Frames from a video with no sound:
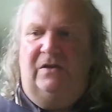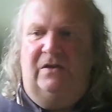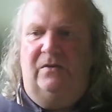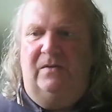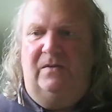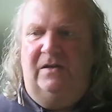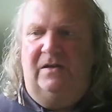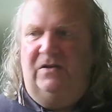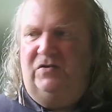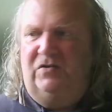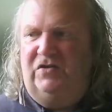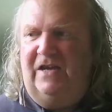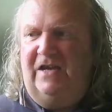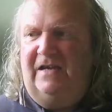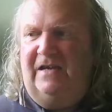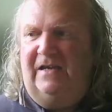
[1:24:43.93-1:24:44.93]
so uh,
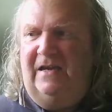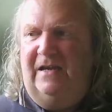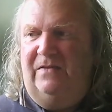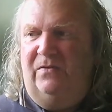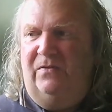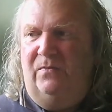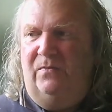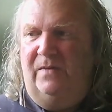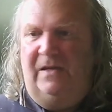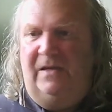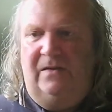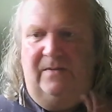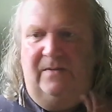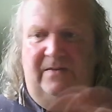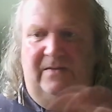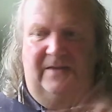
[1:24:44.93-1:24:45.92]
check in the
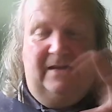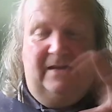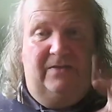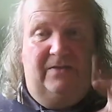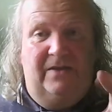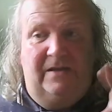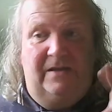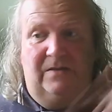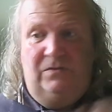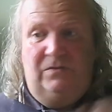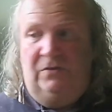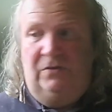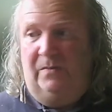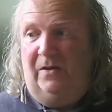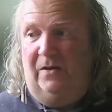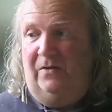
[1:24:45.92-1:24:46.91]
week when that thing
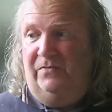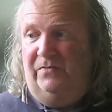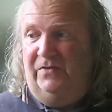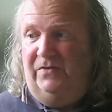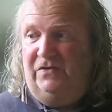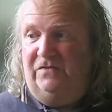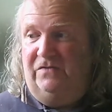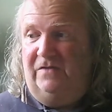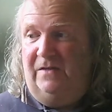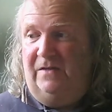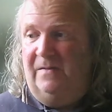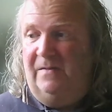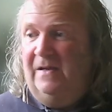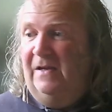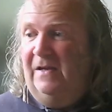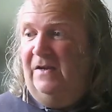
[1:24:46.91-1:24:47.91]
goes up on the
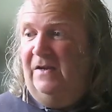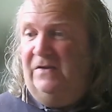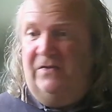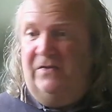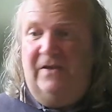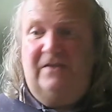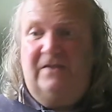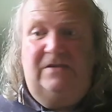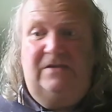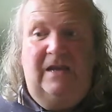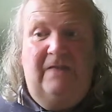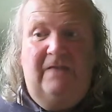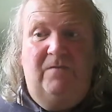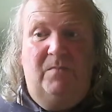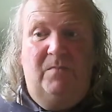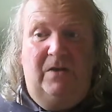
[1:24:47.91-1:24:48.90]
stream. So thanks
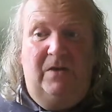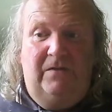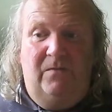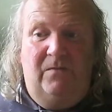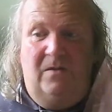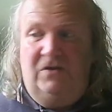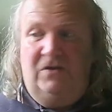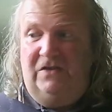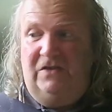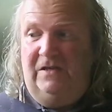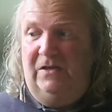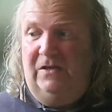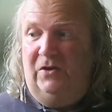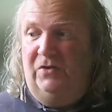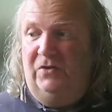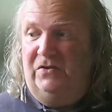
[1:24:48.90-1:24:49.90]
to everybody for
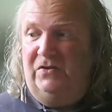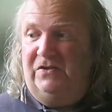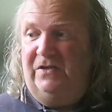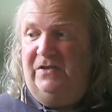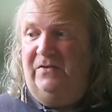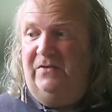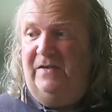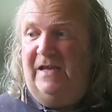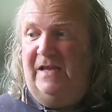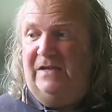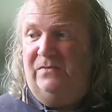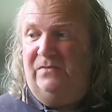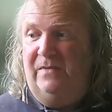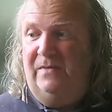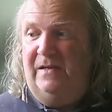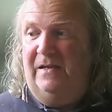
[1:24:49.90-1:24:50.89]
watching. Until
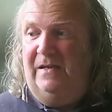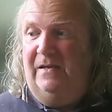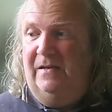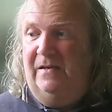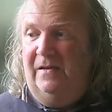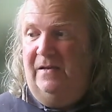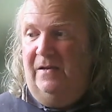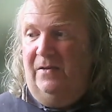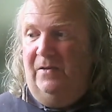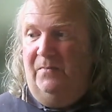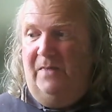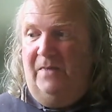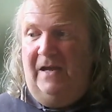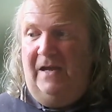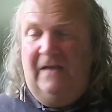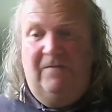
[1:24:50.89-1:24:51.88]
next week,
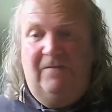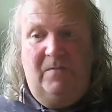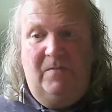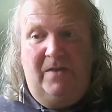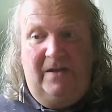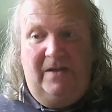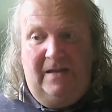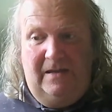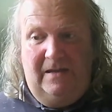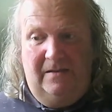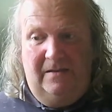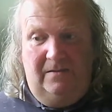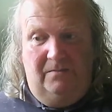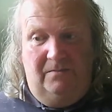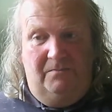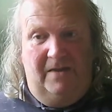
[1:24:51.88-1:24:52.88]
bye everybody,
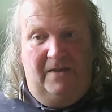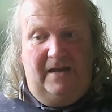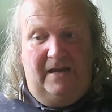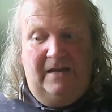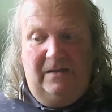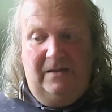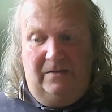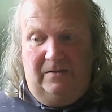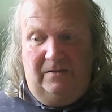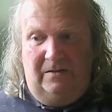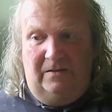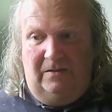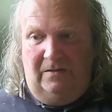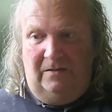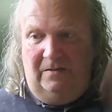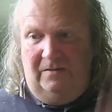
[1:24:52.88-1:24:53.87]
bye
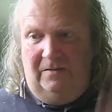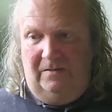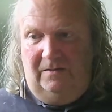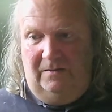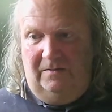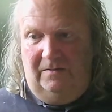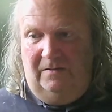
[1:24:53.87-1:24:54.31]
y'all.